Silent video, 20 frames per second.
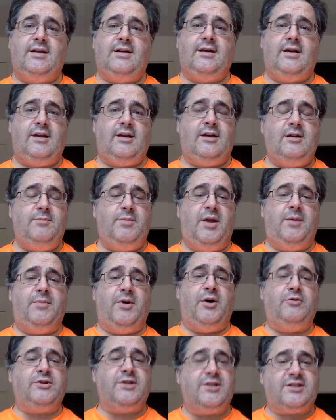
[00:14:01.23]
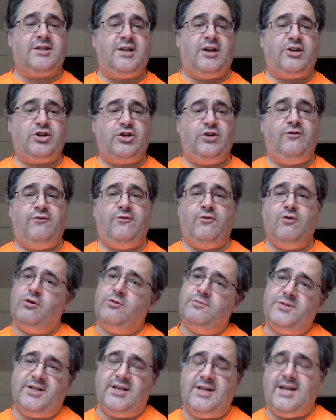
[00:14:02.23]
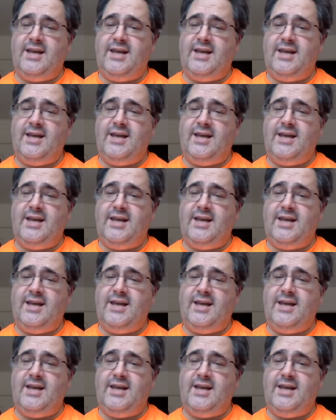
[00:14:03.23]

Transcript: going to be about discussion forums and